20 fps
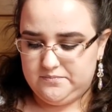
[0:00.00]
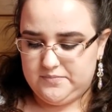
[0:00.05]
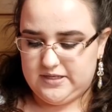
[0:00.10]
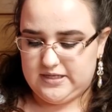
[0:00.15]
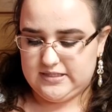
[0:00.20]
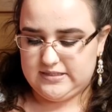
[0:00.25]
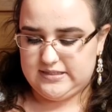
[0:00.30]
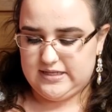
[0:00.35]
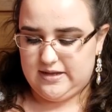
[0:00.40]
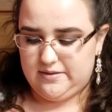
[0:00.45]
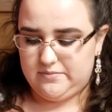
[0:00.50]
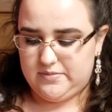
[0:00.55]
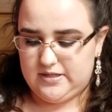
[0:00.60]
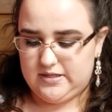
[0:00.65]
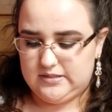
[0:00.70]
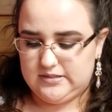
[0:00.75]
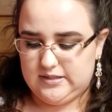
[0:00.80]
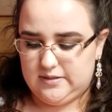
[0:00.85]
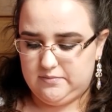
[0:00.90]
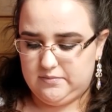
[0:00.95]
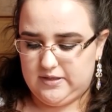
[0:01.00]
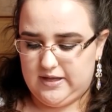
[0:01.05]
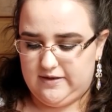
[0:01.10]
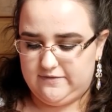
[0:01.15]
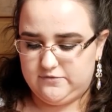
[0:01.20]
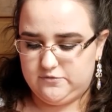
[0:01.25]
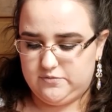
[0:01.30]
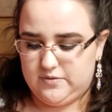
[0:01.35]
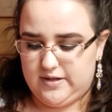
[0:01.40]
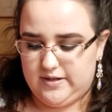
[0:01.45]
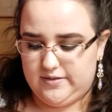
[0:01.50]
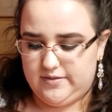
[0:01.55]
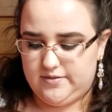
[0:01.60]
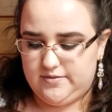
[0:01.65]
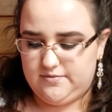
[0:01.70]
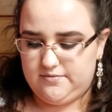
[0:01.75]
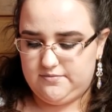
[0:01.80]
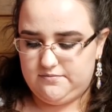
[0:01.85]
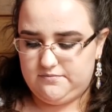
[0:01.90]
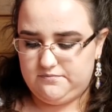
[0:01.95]
because that means I'm left
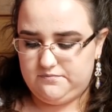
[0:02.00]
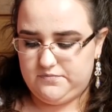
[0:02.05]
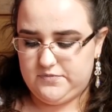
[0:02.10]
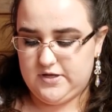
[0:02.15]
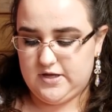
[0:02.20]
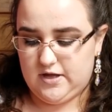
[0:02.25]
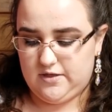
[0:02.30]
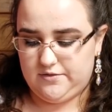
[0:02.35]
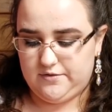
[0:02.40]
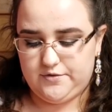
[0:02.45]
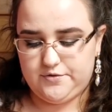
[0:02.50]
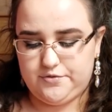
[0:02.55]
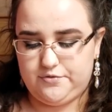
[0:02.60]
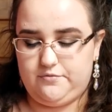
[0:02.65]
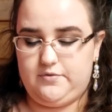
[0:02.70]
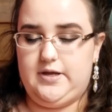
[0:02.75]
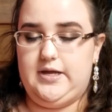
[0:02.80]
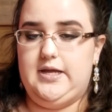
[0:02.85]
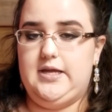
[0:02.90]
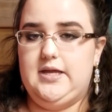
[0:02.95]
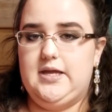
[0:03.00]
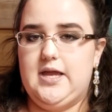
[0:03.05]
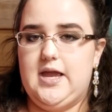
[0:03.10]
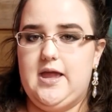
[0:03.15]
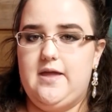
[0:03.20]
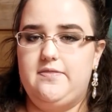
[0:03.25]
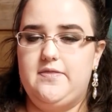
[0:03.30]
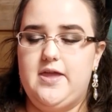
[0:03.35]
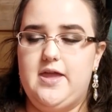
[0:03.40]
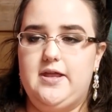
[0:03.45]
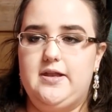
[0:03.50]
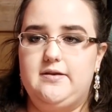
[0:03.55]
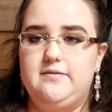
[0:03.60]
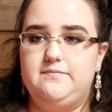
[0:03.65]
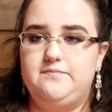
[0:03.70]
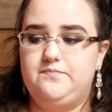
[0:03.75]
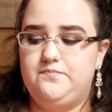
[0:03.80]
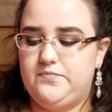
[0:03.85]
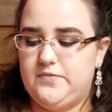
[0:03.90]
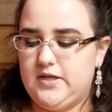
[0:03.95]
with the other 3, and
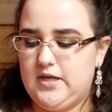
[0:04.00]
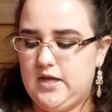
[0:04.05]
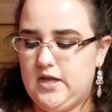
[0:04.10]
then